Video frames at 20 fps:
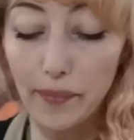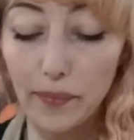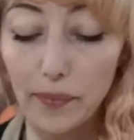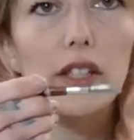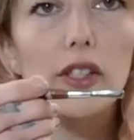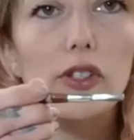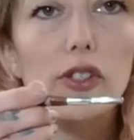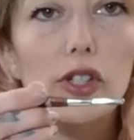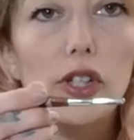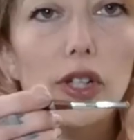
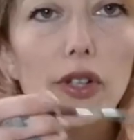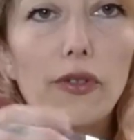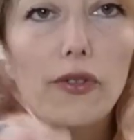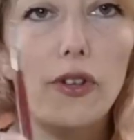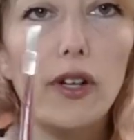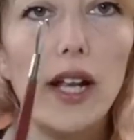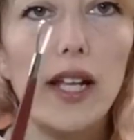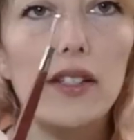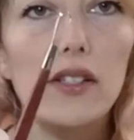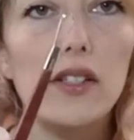There's 2
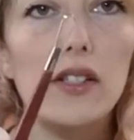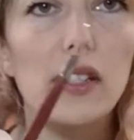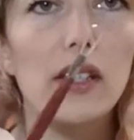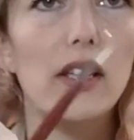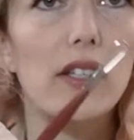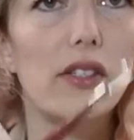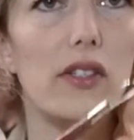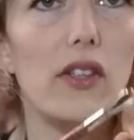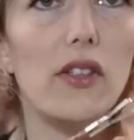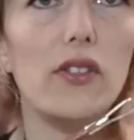different ends to
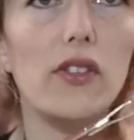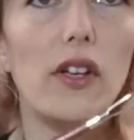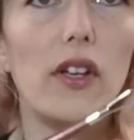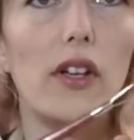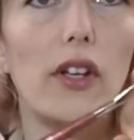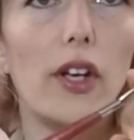this. There's a